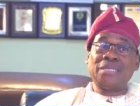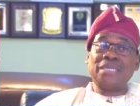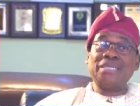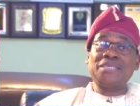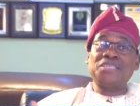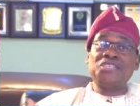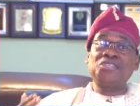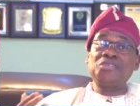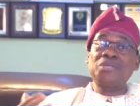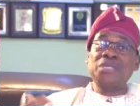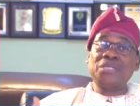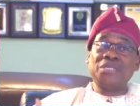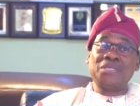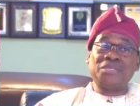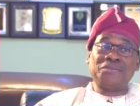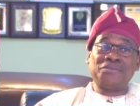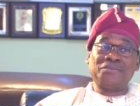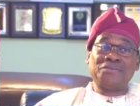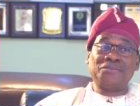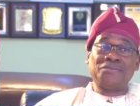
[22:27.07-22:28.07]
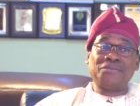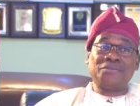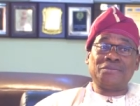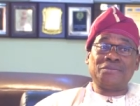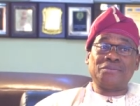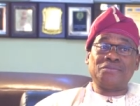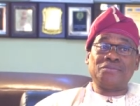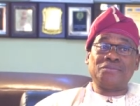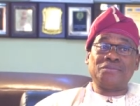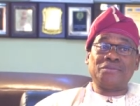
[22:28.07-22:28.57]
a training
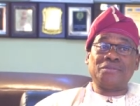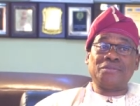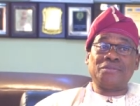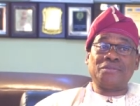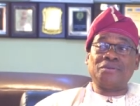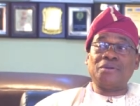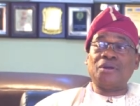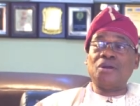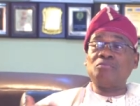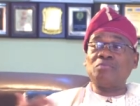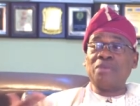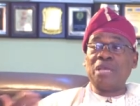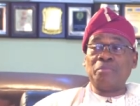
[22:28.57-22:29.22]
on my